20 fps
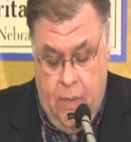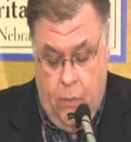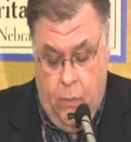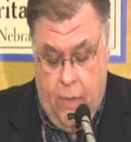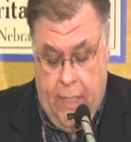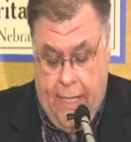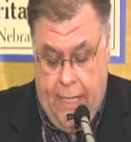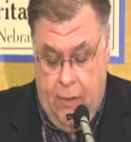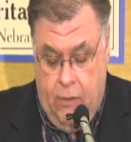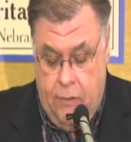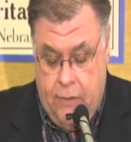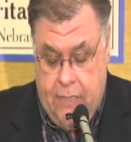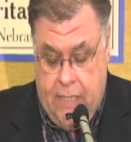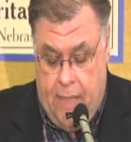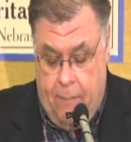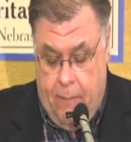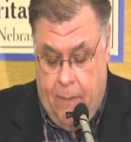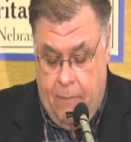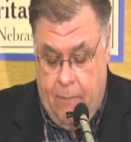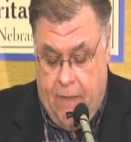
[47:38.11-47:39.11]
When I looked
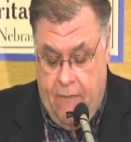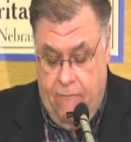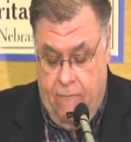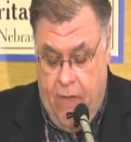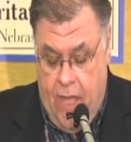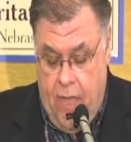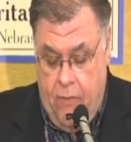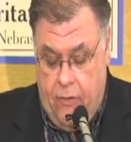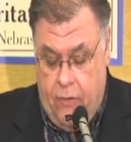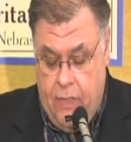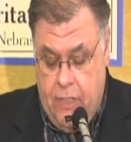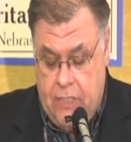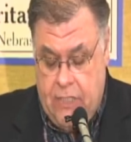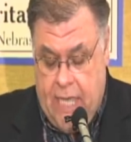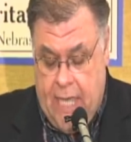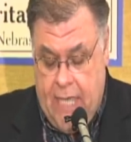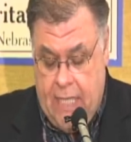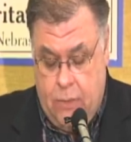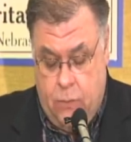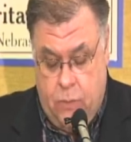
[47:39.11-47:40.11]
up at my father, his
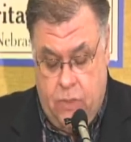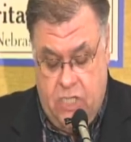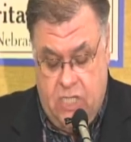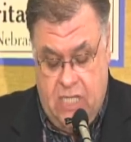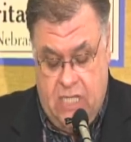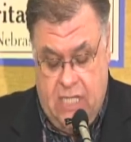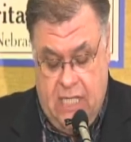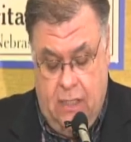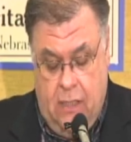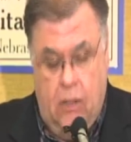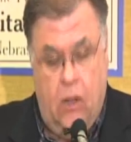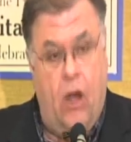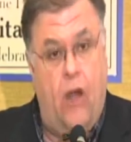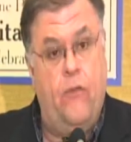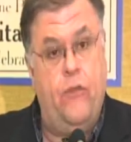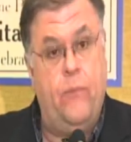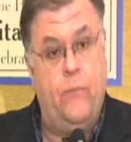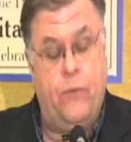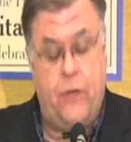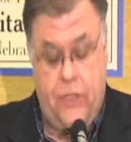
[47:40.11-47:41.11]
eyes were still
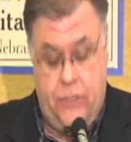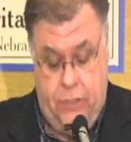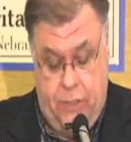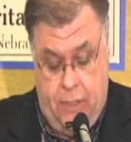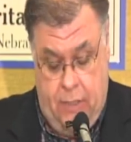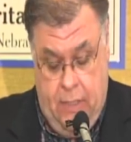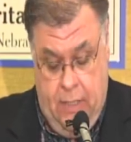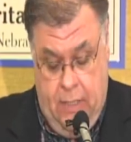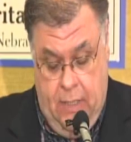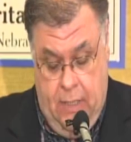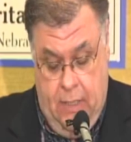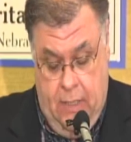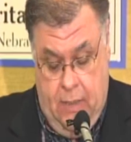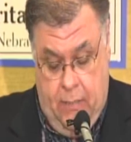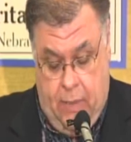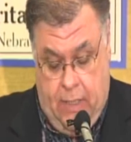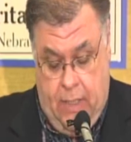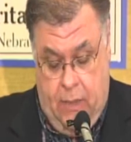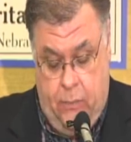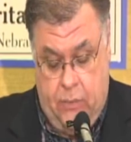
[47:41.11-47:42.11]
on the preacher,
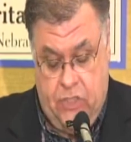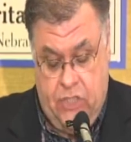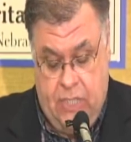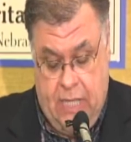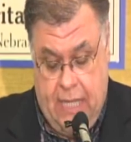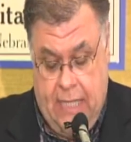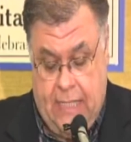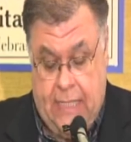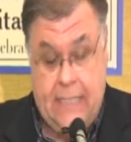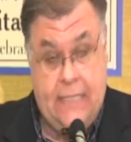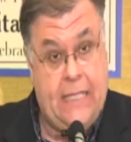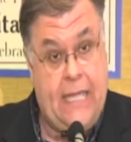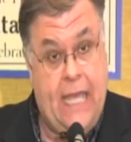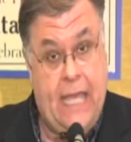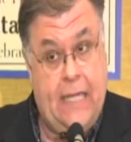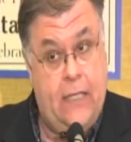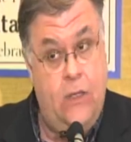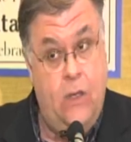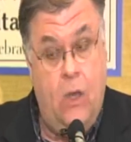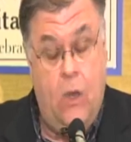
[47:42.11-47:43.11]
but he was shaking his
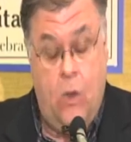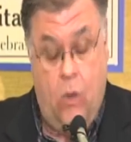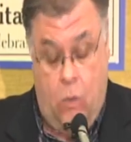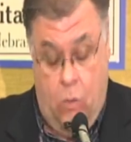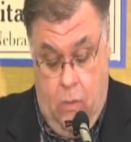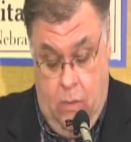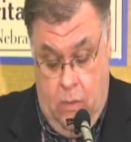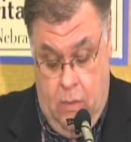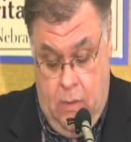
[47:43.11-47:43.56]
head no.